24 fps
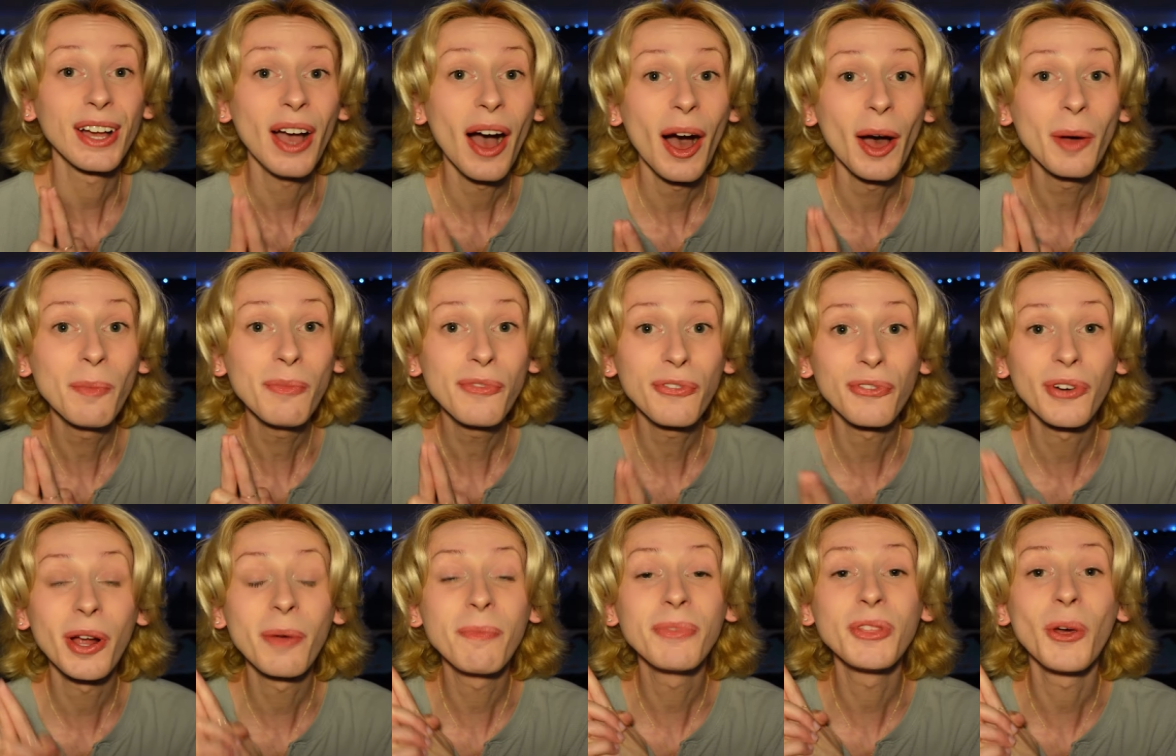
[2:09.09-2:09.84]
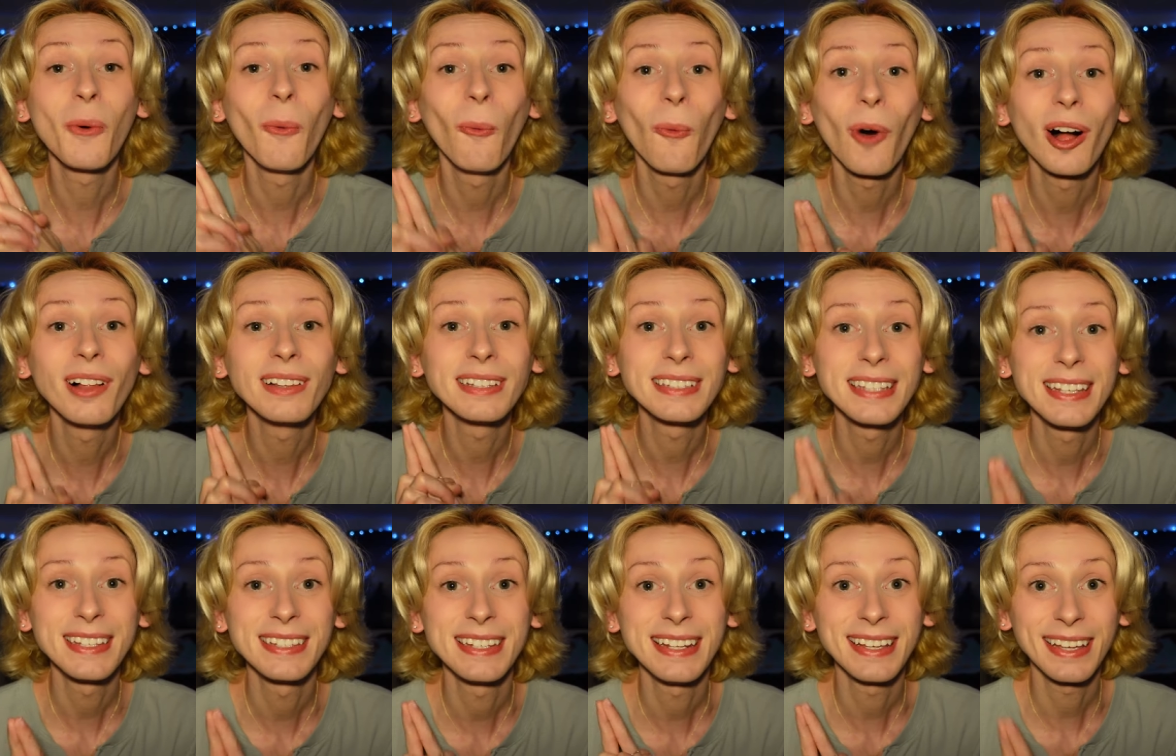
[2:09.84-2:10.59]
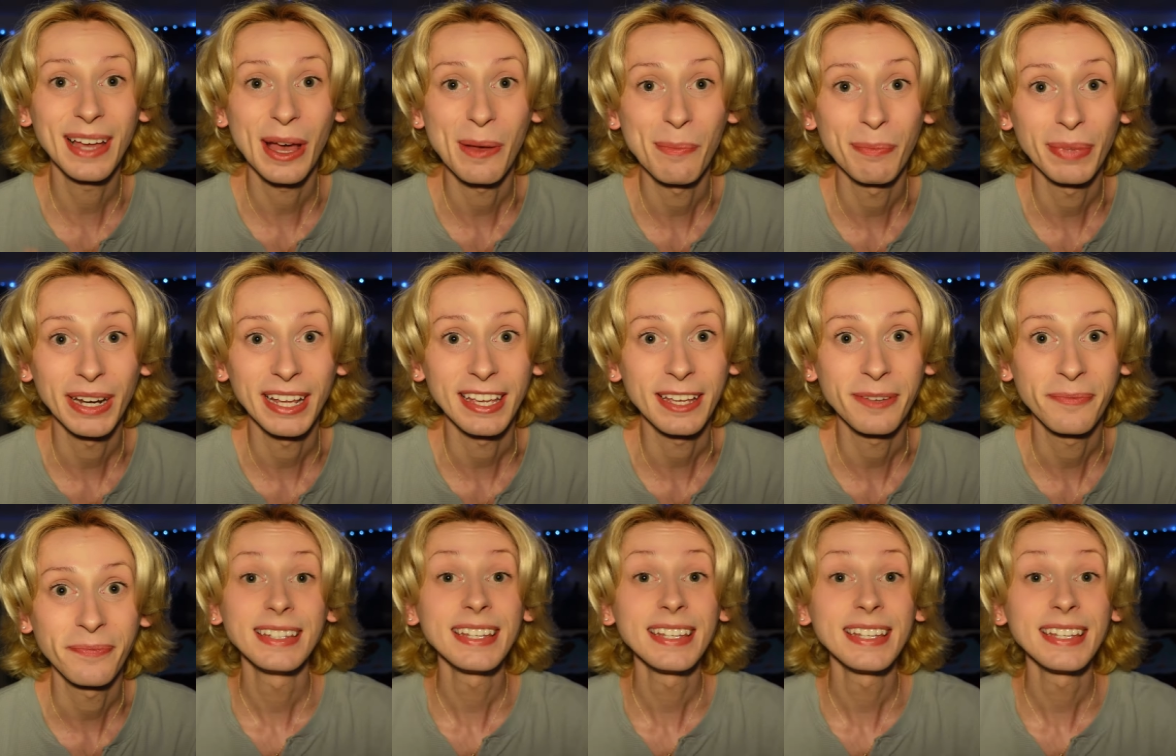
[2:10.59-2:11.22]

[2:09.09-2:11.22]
come from the Walt Disney Company.